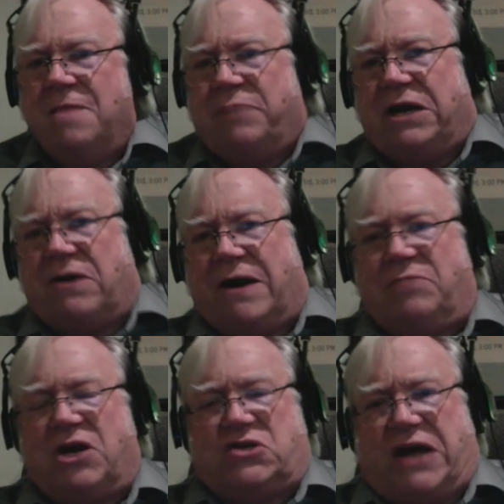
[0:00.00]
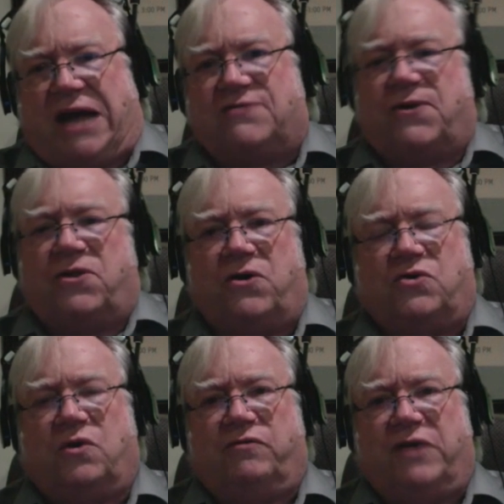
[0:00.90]
Peter, I must ask, for those
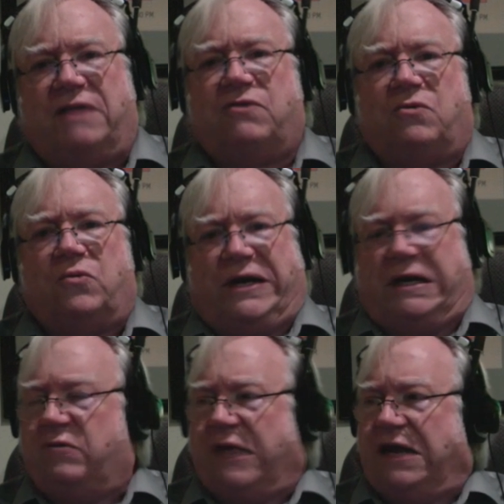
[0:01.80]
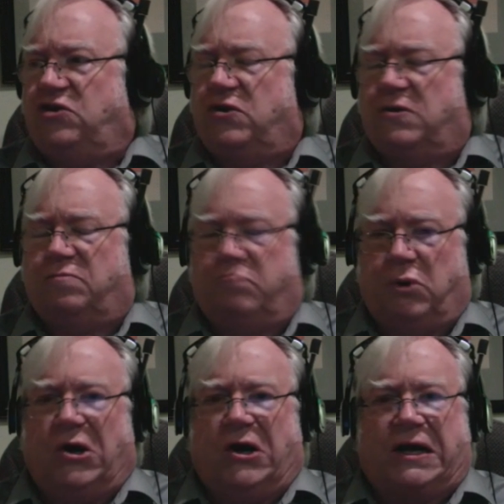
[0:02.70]
who have never read your
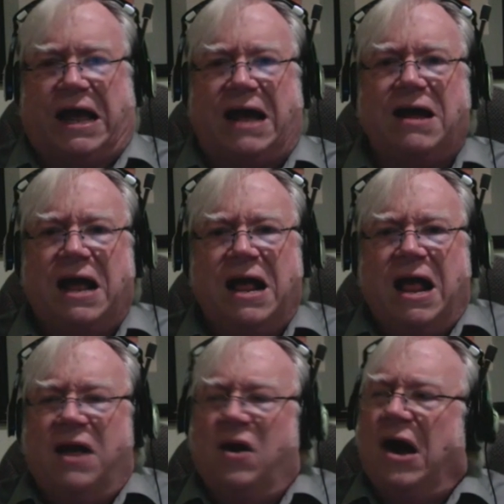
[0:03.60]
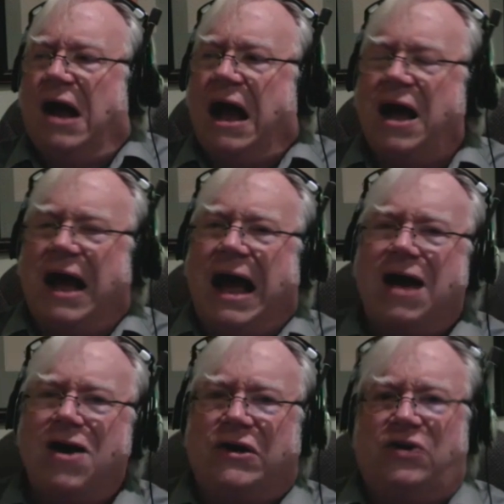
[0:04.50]
book, how
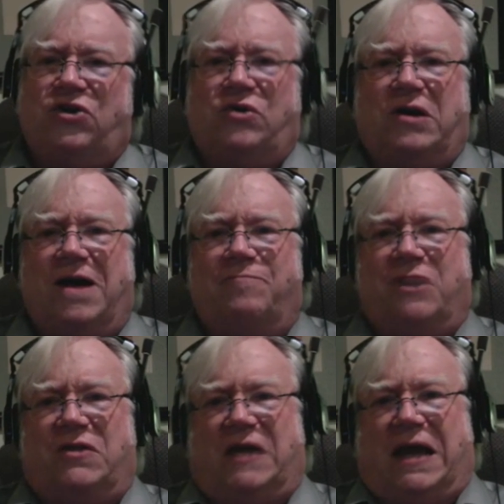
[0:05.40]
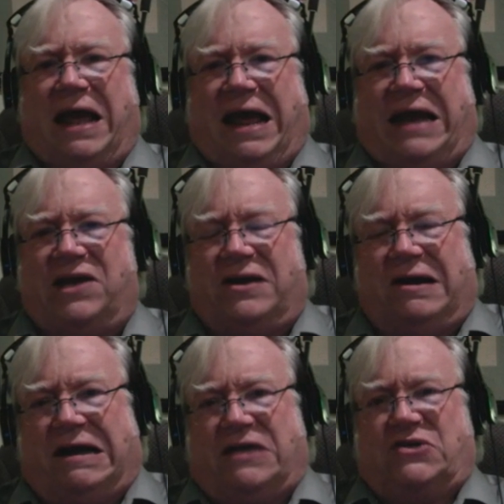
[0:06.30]
did you come to the
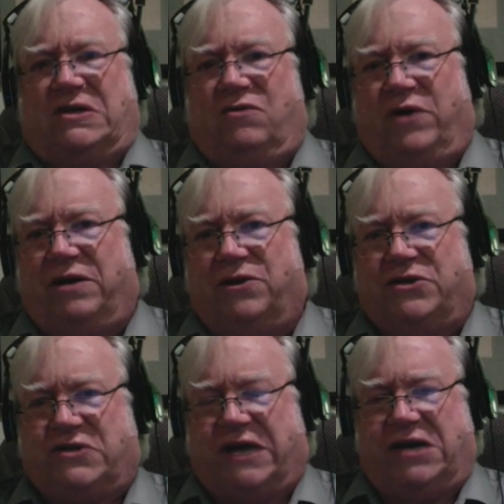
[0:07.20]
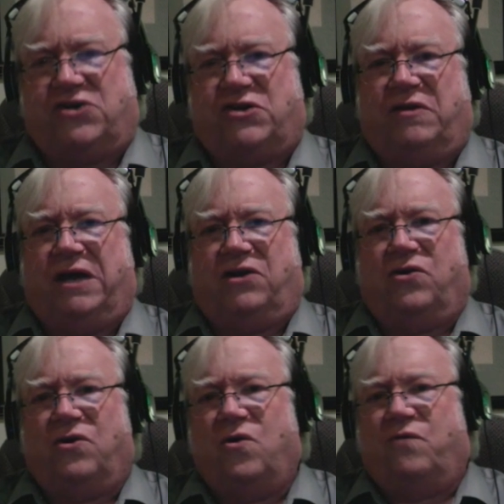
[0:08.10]
agonizing realization that
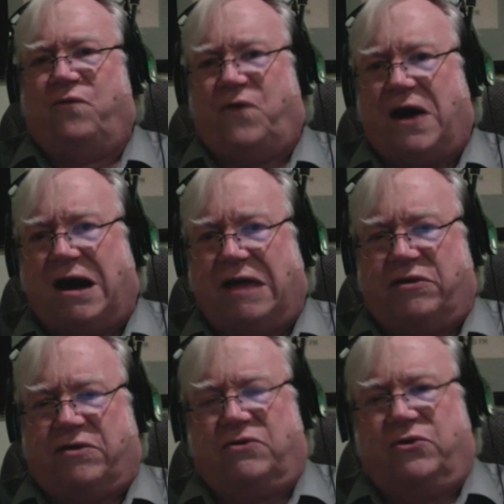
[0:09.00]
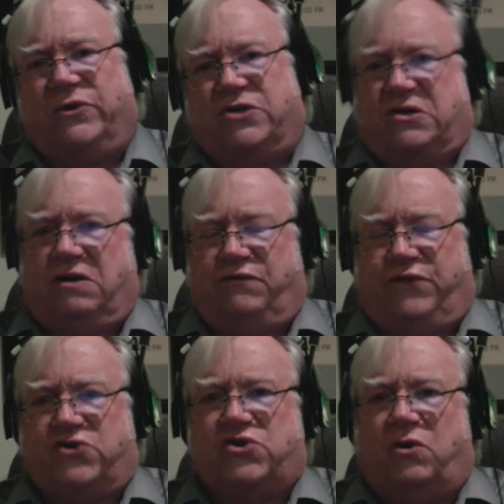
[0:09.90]
your own father, who was an
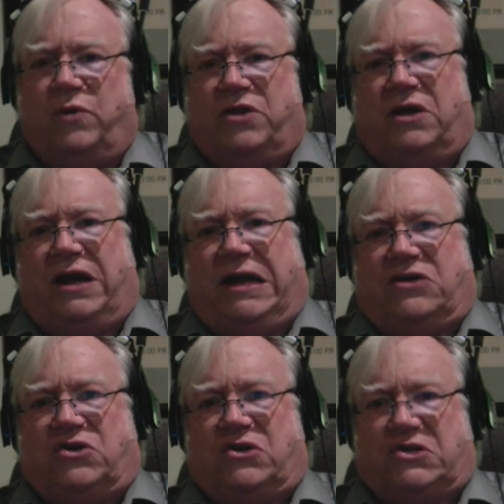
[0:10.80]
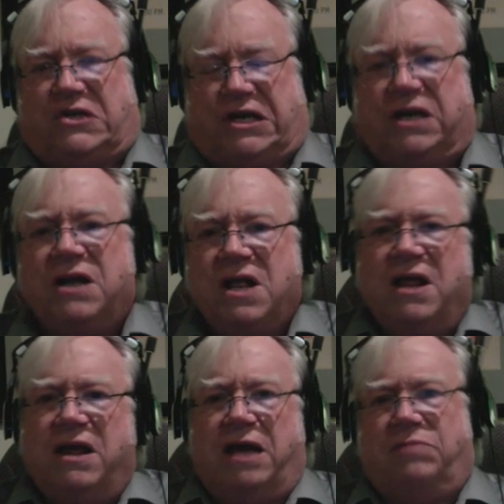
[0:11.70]
official with the agency,
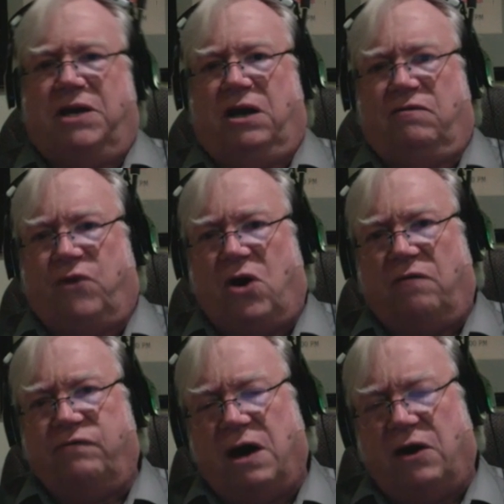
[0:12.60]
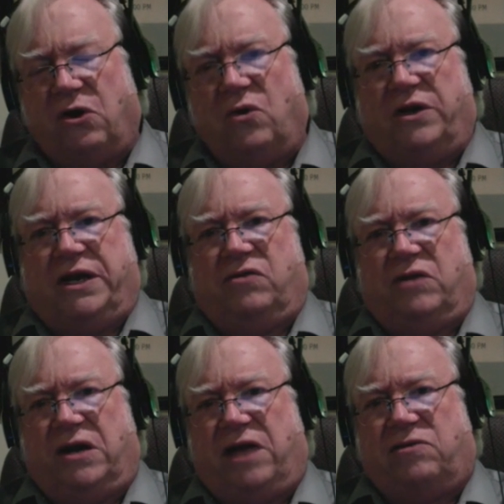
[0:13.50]
had been involved not only in
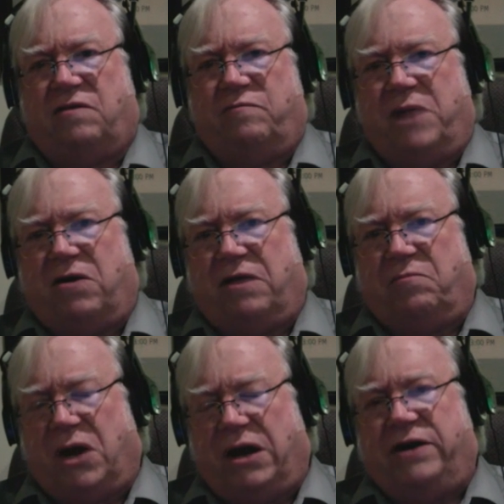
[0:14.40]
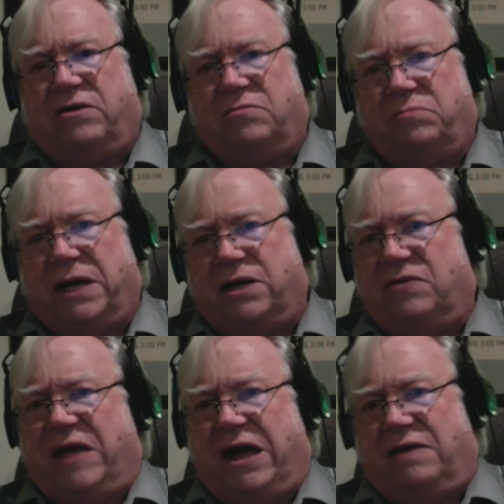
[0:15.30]
the death of Mary Meyer, but
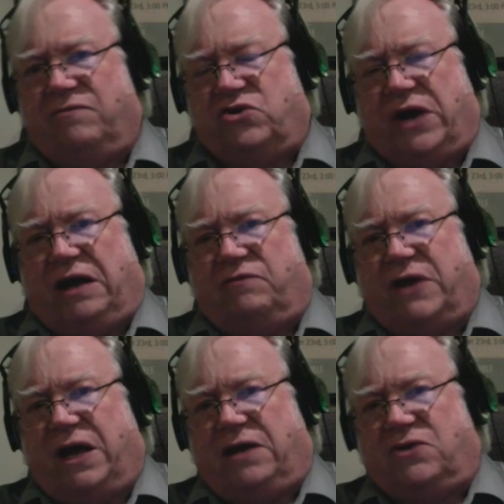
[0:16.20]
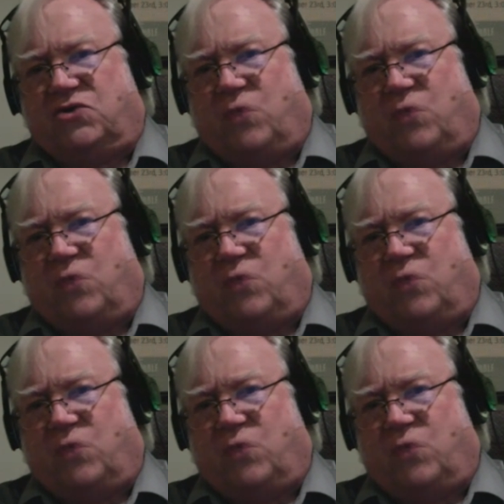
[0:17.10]
in that of JFK as